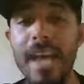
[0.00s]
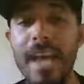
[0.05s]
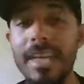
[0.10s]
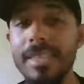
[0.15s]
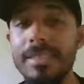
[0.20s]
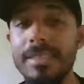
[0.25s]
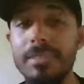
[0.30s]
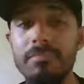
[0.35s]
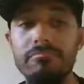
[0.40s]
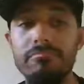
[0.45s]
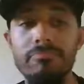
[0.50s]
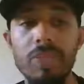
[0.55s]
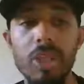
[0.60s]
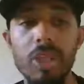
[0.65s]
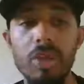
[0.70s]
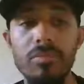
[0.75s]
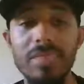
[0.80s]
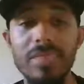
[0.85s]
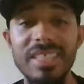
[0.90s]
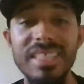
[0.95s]
as
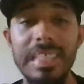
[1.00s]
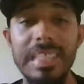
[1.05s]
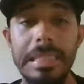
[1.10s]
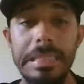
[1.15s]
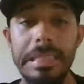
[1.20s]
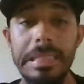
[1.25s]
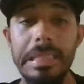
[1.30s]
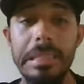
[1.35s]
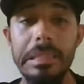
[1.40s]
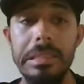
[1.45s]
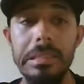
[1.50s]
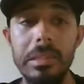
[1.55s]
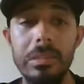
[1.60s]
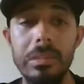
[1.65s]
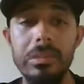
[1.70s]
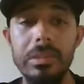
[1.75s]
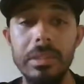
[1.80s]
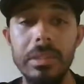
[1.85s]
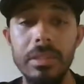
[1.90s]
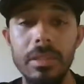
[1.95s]
the season get
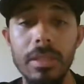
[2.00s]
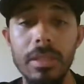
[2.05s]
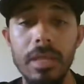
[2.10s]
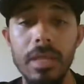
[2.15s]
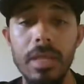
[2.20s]
closer,